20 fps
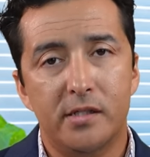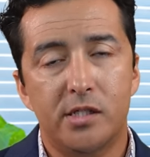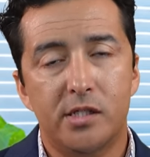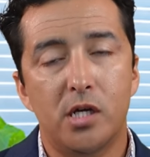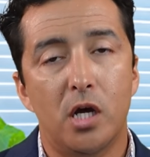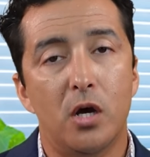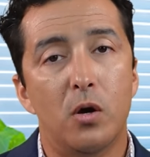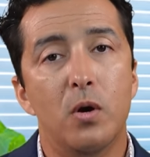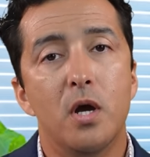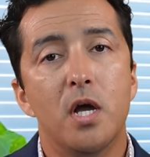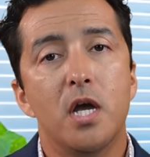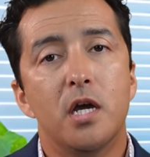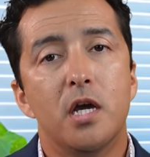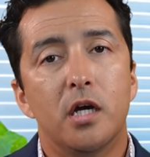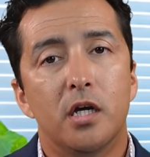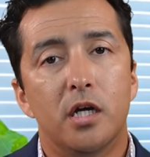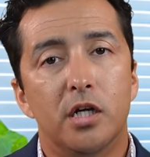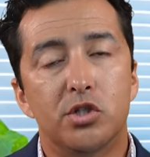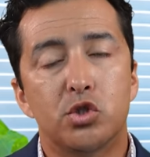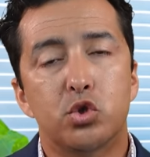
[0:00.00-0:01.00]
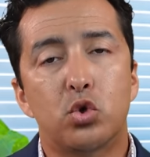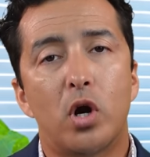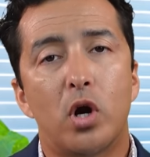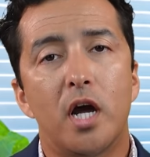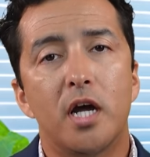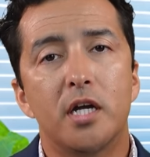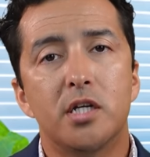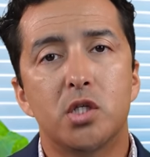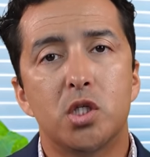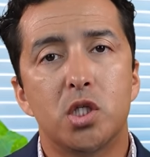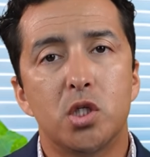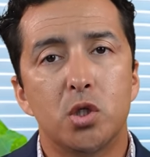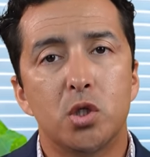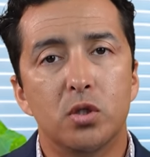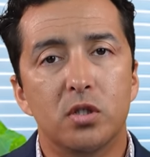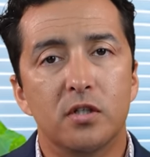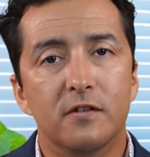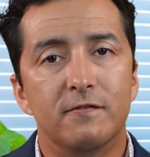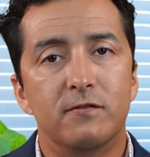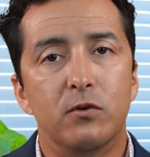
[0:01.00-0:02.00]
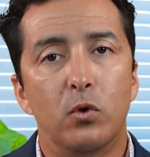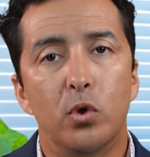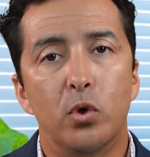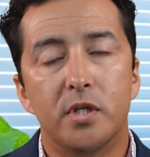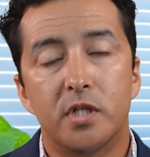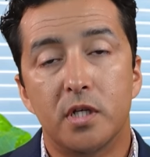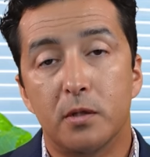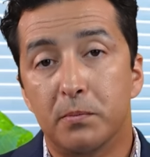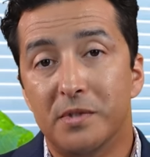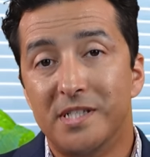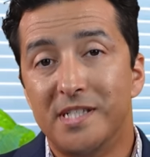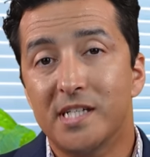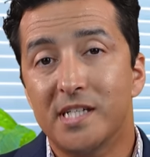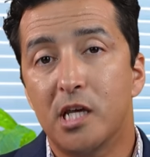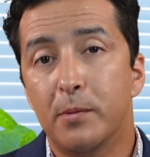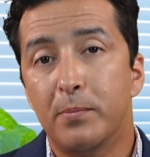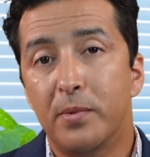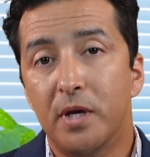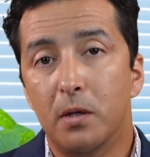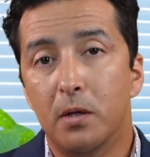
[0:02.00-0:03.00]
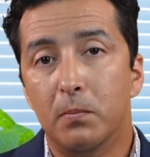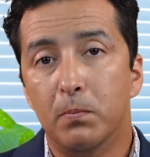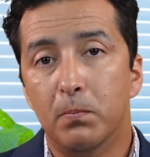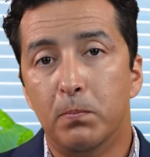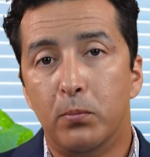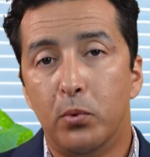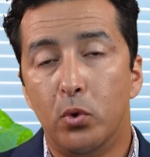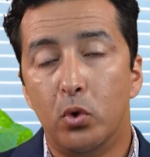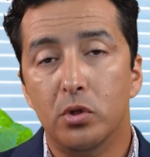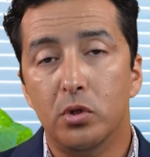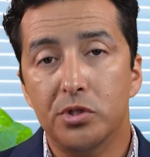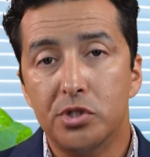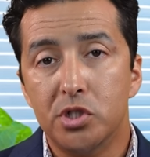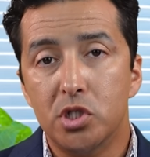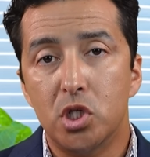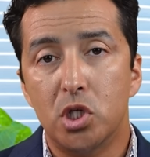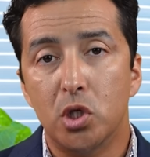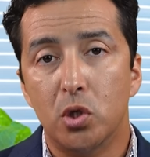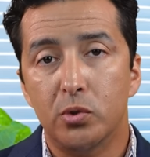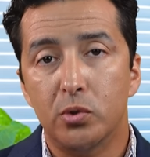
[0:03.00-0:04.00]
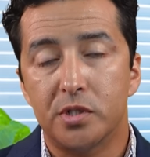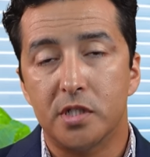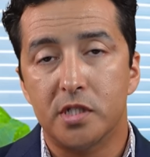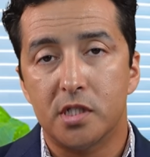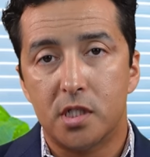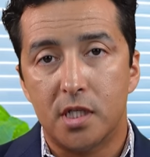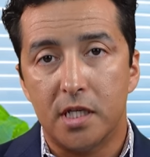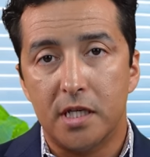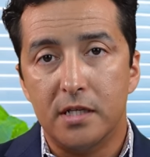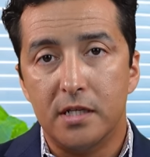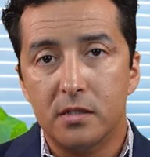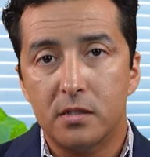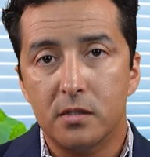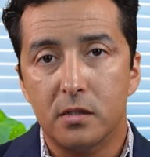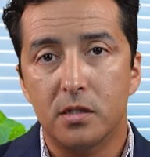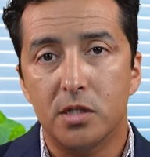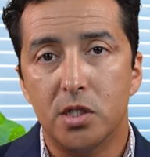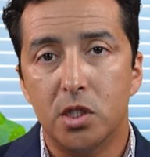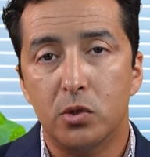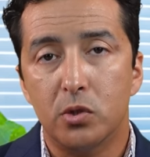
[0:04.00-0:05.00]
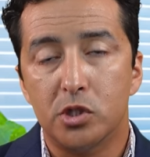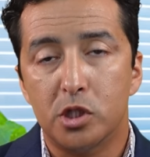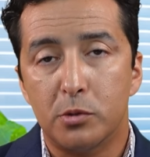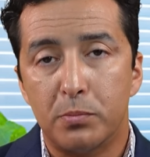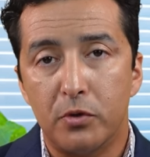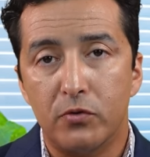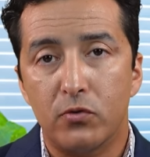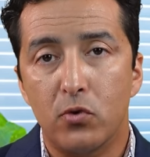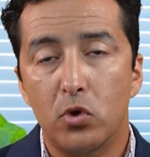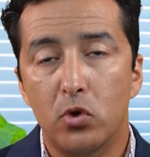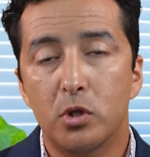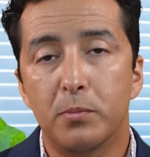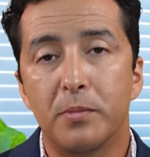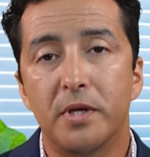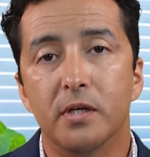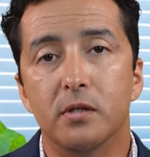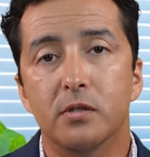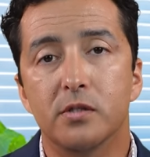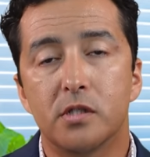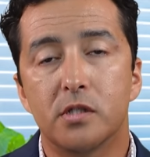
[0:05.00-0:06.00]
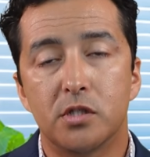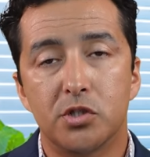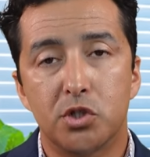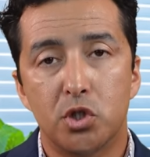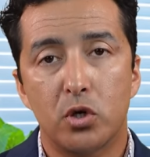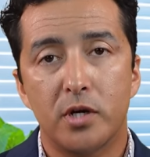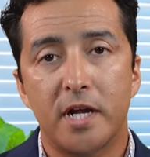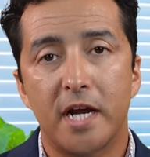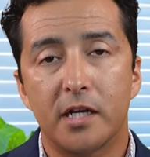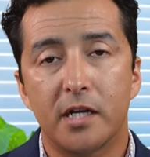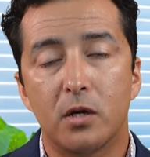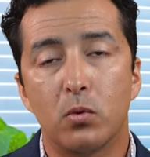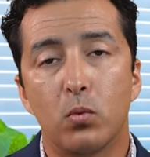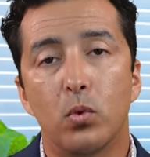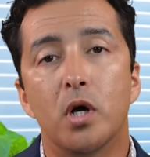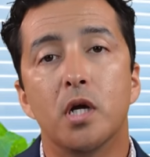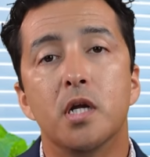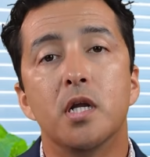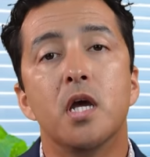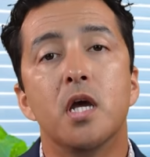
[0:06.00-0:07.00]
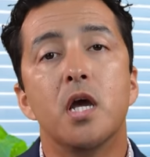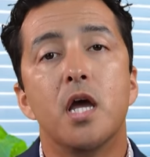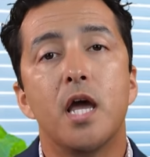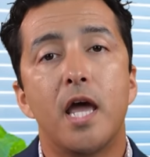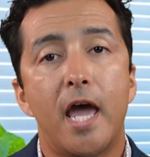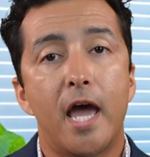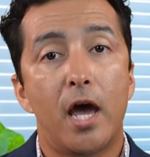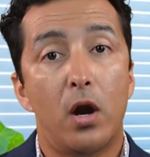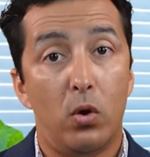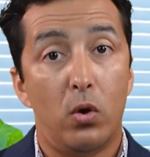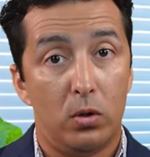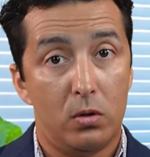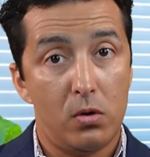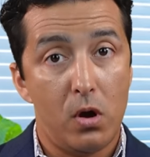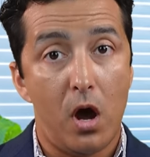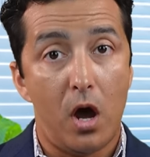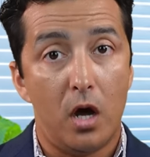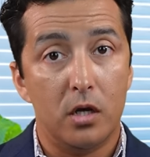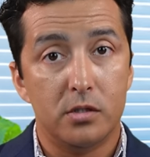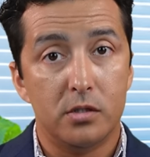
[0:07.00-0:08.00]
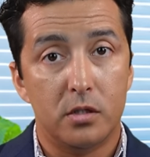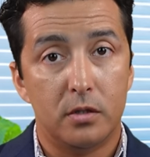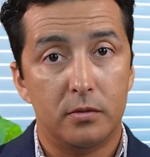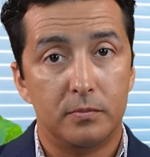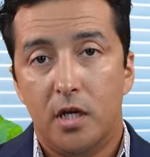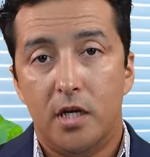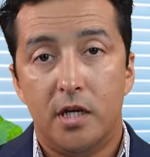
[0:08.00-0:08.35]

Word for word: So uh, try to avoid skipping bolus doses, the insulin doses before the meals, the short-acting one, at all cost.